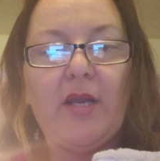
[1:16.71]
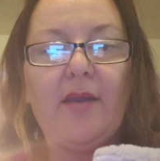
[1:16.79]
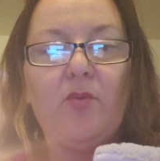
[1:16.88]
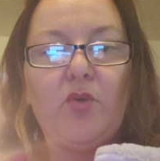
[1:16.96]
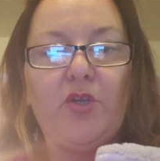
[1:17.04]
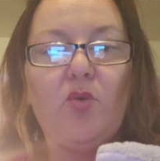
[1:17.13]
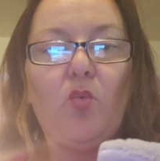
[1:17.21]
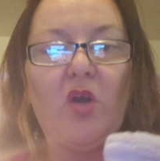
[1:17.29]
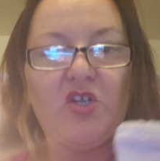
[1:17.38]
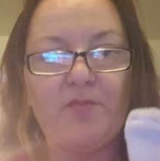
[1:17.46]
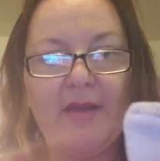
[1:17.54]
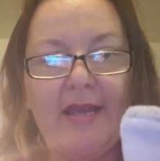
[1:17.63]
I would
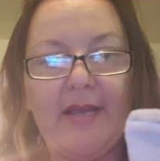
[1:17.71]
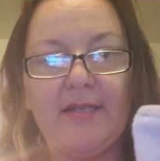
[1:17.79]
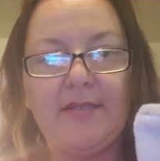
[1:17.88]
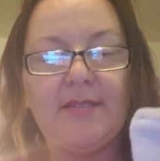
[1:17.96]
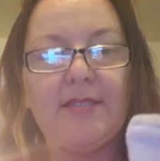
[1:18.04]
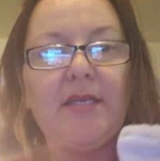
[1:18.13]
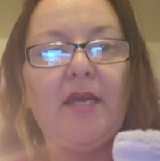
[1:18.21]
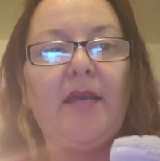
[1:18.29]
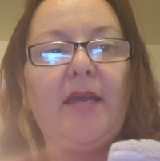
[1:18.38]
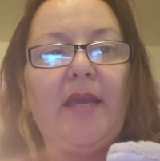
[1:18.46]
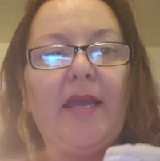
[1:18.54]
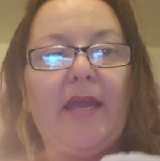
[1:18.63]
wash my hands
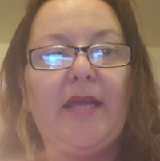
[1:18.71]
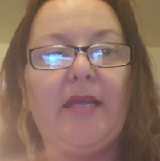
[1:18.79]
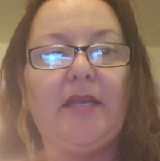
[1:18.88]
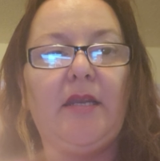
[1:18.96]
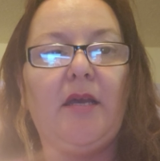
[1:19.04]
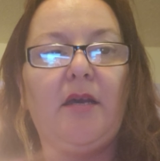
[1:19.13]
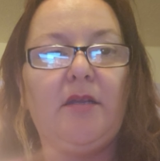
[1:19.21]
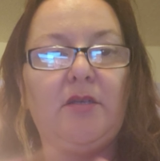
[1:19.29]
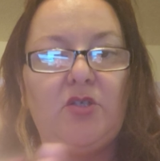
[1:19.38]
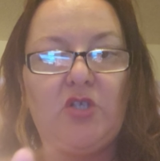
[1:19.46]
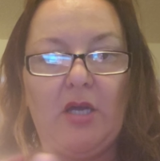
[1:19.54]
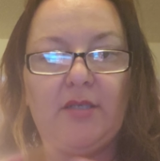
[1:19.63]
and
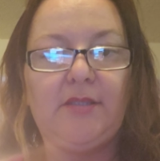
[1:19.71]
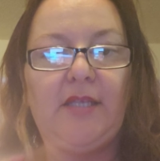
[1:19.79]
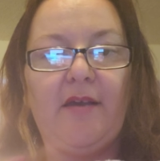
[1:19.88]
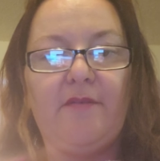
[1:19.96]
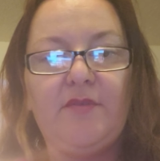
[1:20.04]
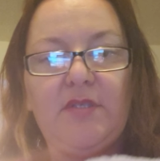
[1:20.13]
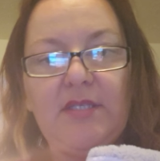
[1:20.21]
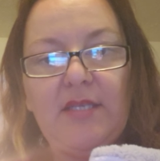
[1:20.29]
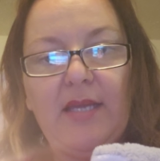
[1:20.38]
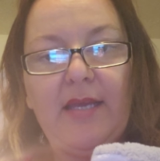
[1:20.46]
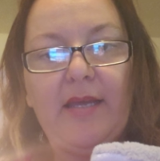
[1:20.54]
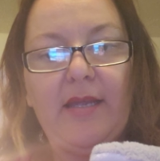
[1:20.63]
don gloves
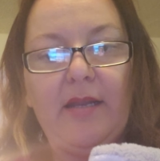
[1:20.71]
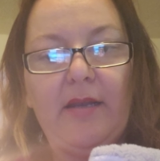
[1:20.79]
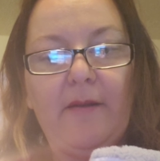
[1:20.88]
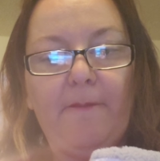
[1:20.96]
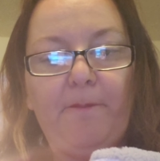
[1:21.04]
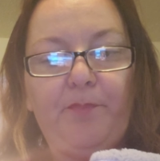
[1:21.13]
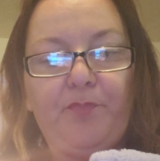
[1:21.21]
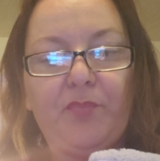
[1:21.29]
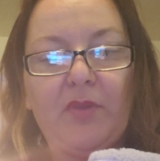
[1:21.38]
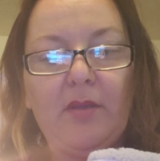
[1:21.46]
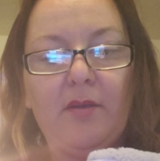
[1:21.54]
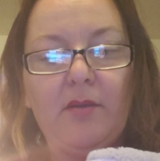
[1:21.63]
and
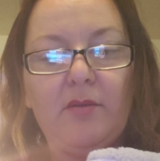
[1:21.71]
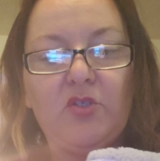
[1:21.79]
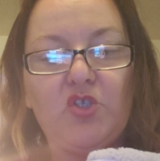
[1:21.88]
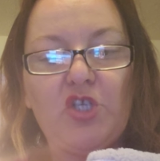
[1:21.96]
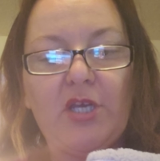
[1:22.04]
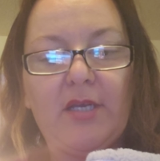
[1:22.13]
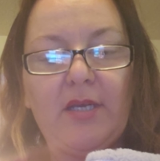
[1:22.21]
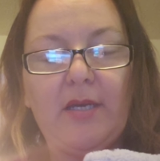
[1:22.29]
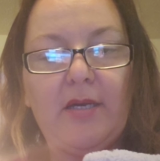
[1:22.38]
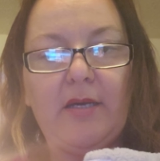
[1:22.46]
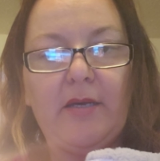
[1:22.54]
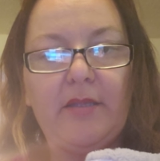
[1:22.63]
check
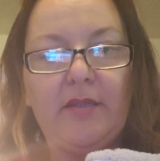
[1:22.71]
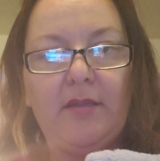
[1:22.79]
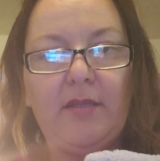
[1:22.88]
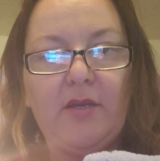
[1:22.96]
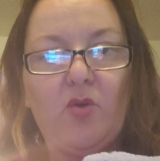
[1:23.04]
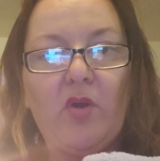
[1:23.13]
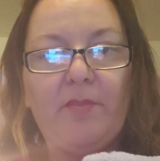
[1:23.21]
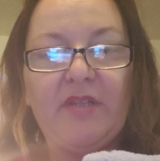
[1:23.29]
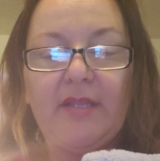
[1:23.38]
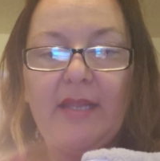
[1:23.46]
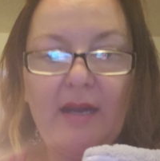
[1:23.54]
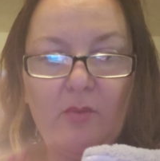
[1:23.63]
the
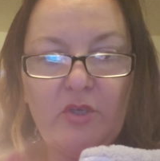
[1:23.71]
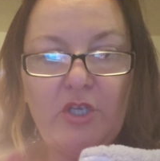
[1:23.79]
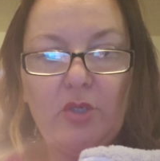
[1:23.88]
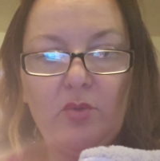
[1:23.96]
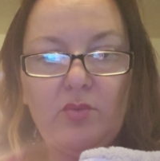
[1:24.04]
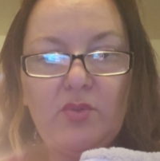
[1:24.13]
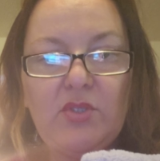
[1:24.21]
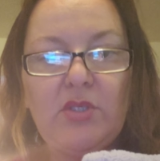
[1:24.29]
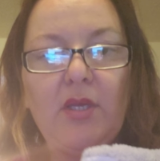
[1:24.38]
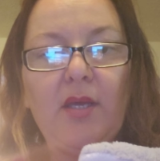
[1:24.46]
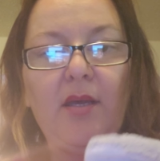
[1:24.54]
equipment that I would use,